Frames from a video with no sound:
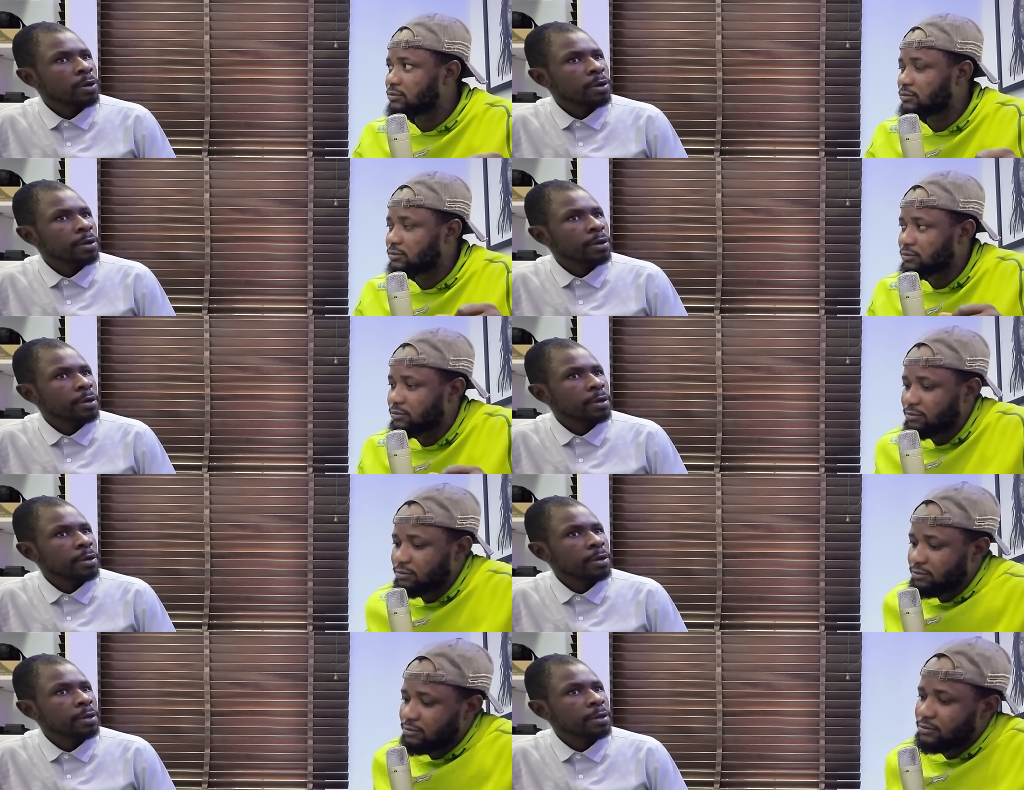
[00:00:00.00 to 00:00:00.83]

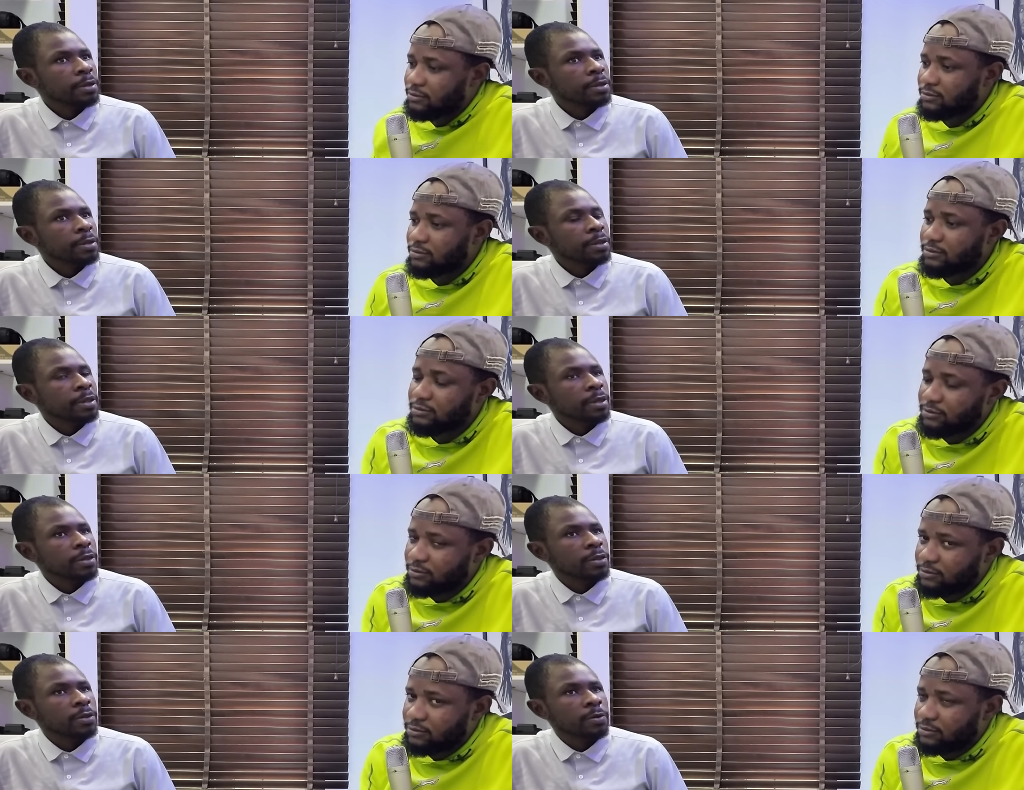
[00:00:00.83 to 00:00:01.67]
Speaker 1: I
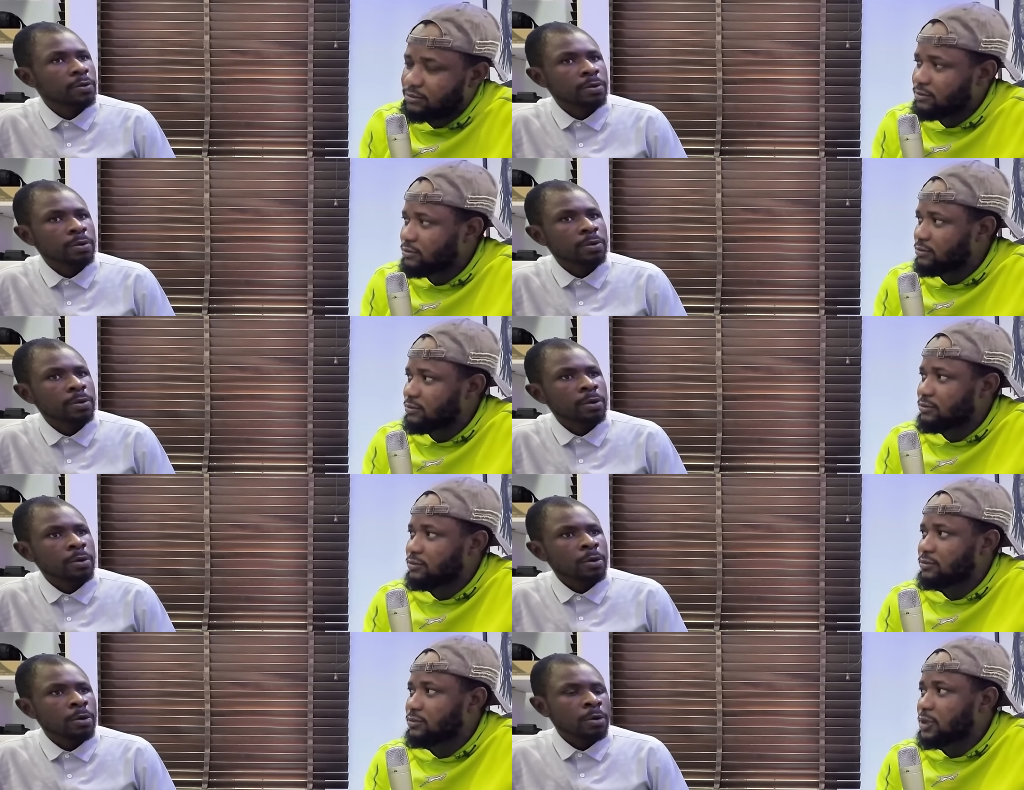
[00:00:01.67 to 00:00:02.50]
think so.
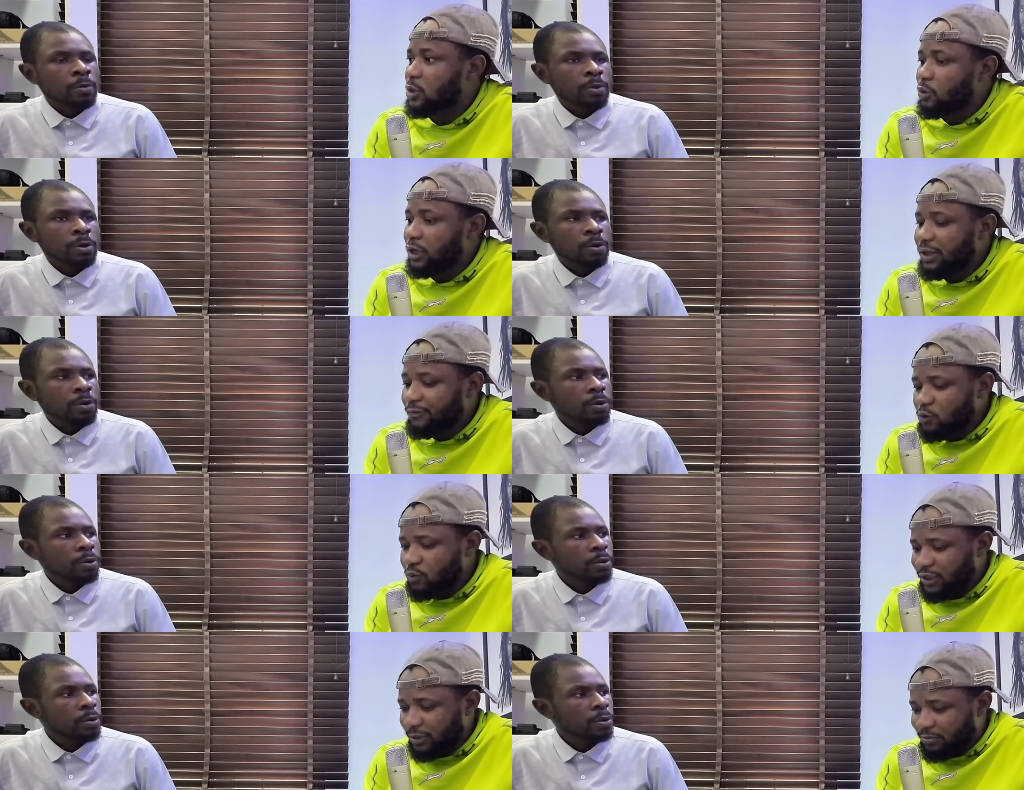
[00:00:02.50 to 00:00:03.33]
Speaker 2: Because
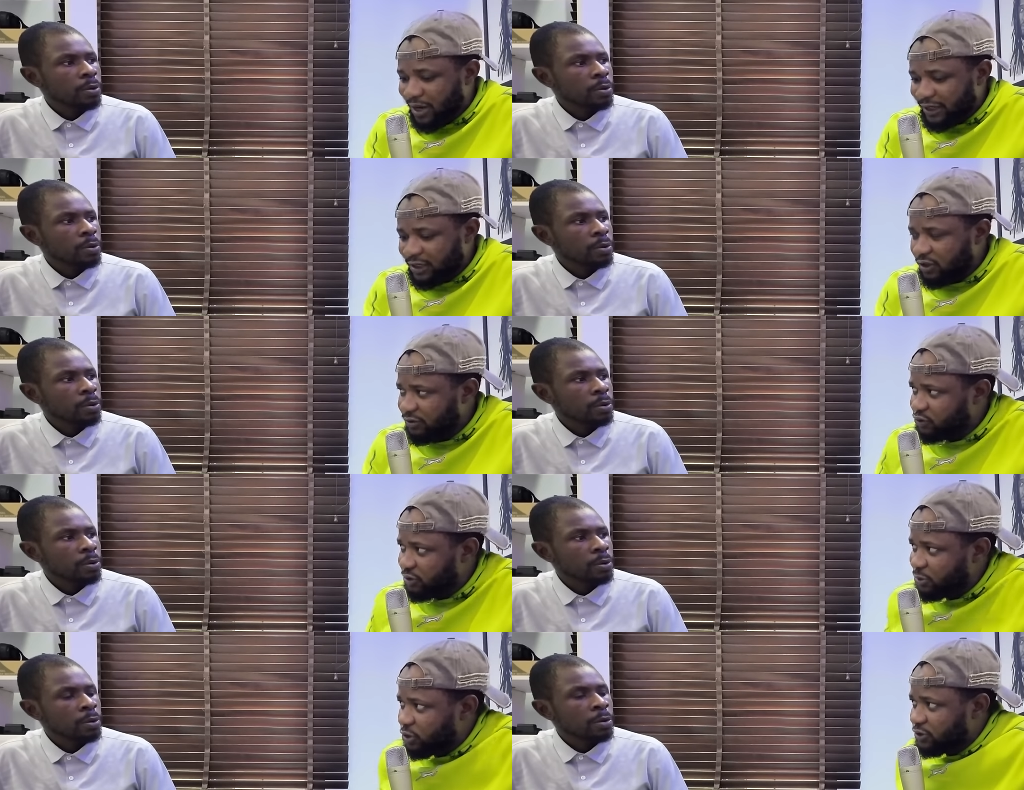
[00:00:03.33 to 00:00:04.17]
even with the backing of
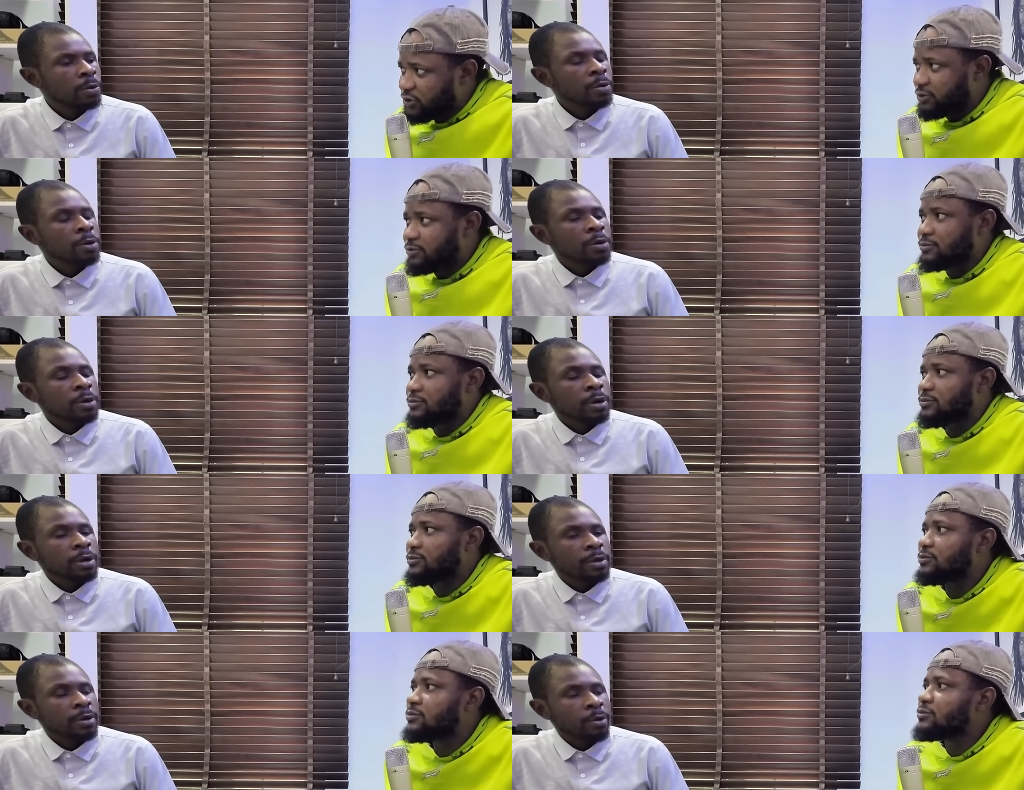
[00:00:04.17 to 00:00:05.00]
scriptures?
Speaker 1: Uh,
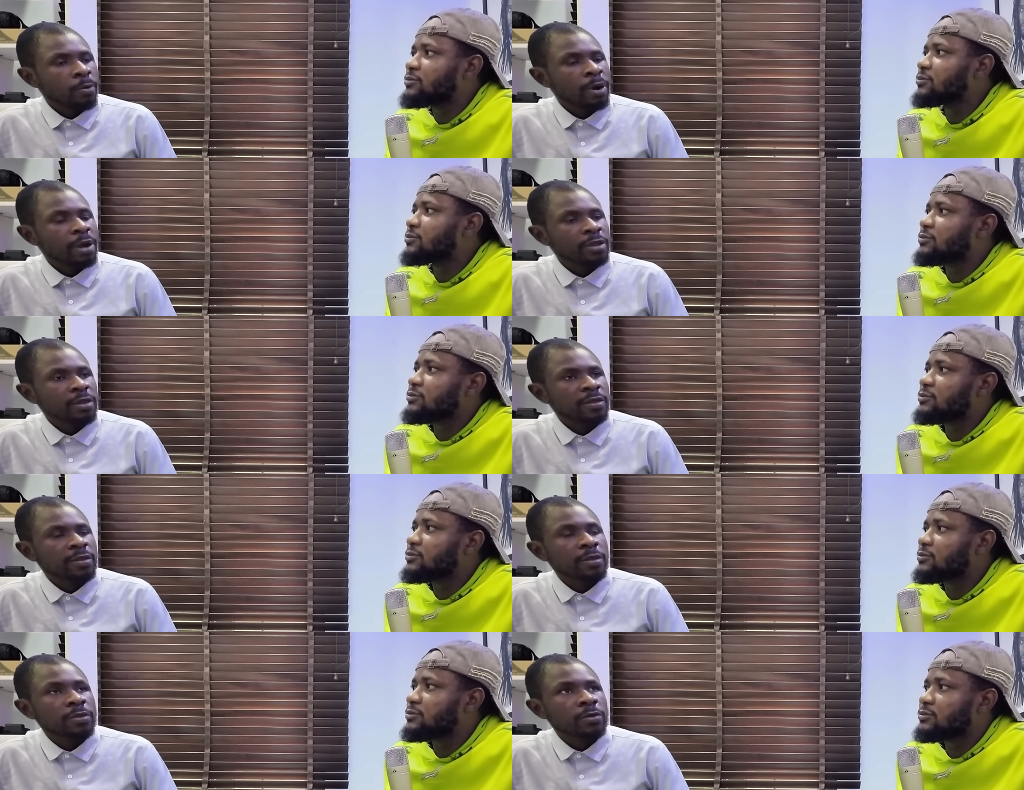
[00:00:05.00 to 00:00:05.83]
why I say
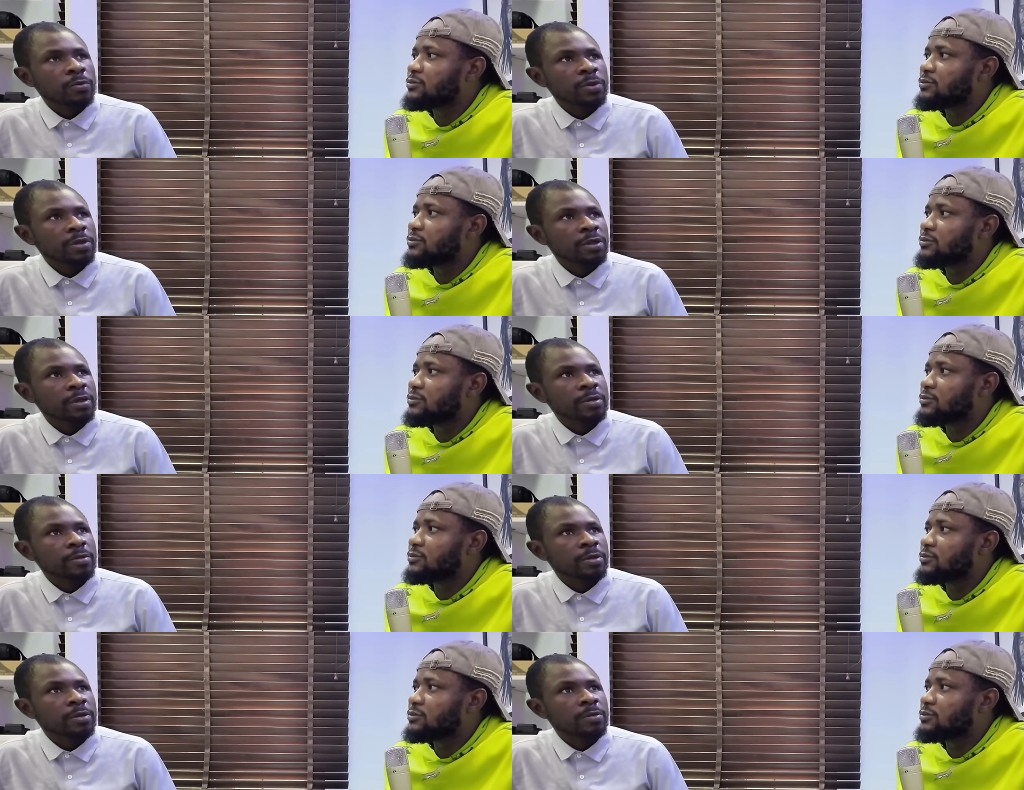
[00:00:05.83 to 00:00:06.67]
think so is,
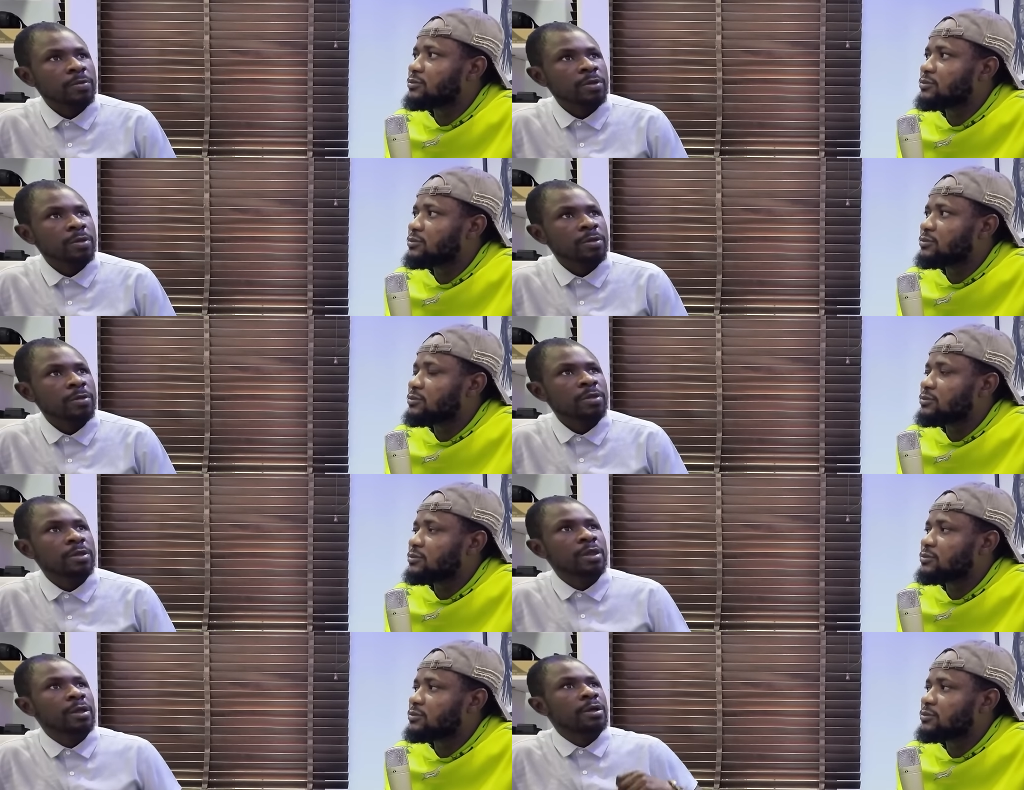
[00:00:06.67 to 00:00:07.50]
is,
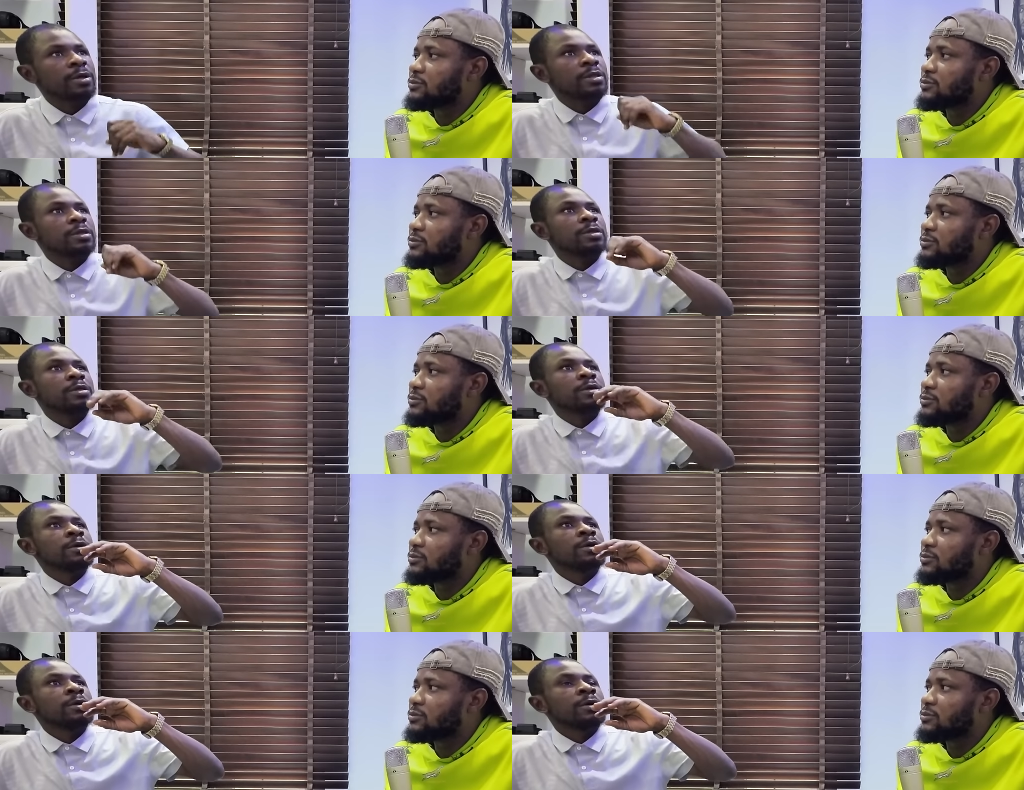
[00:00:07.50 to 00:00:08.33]
is that
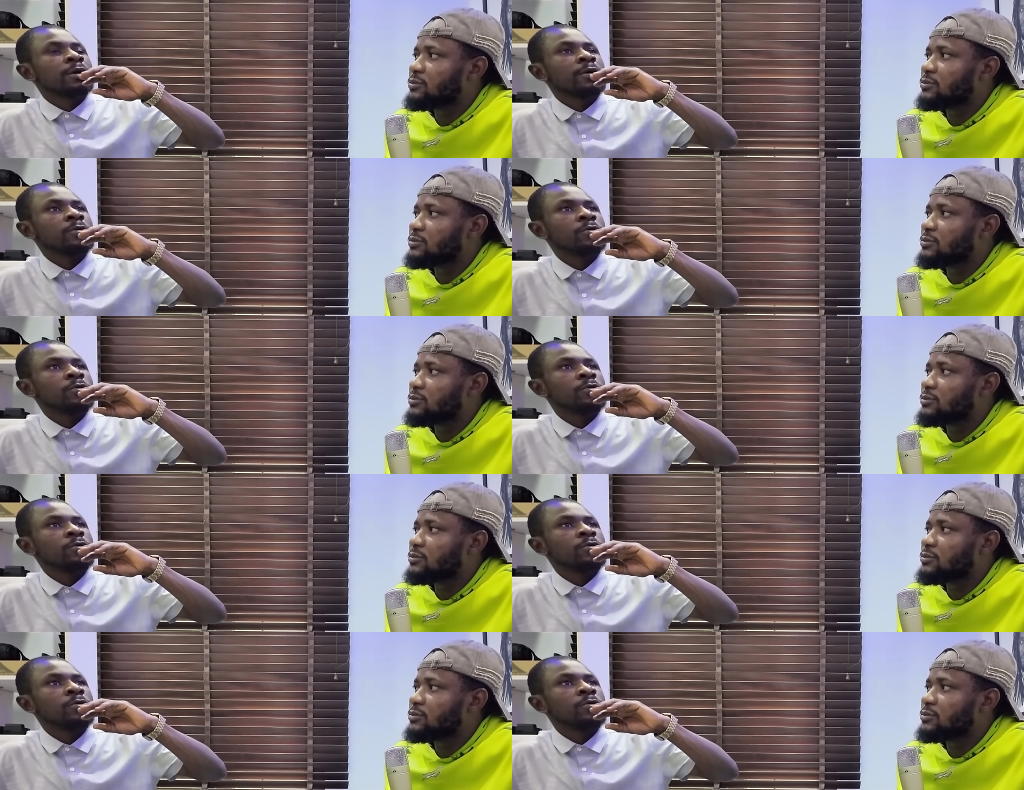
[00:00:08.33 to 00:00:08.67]
I